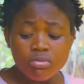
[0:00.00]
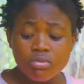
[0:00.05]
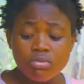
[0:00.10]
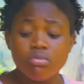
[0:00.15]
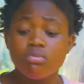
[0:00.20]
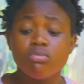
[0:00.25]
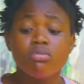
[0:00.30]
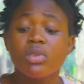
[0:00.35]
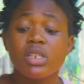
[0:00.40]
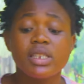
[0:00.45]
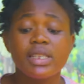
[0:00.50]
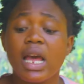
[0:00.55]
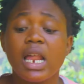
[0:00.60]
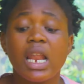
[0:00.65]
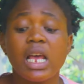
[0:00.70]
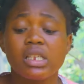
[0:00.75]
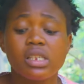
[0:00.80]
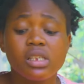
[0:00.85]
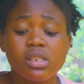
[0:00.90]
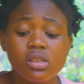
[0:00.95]
Mr.
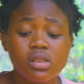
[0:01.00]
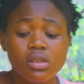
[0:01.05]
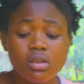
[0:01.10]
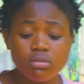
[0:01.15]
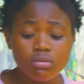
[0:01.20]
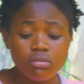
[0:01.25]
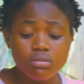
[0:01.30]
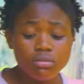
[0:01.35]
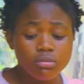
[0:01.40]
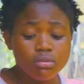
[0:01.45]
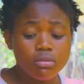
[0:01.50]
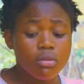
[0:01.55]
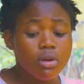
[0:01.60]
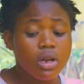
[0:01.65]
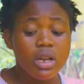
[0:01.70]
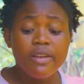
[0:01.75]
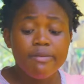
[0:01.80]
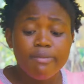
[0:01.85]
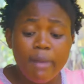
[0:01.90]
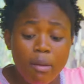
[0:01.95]
Lasisi,
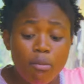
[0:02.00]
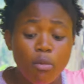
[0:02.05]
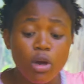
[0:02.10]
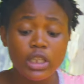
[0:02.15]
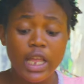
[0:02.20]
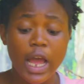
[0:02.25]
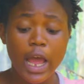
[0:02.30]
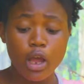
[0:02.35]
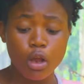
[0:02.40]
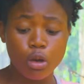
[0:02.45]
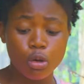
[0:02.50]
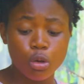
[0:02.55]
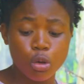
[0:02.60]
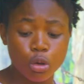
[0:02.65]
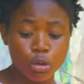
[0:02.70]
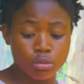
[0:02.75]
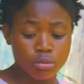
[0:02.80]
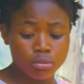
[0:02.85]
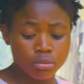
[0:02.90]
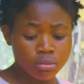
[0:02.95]
leave my mother
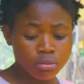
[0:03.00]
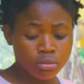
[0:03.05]
alone.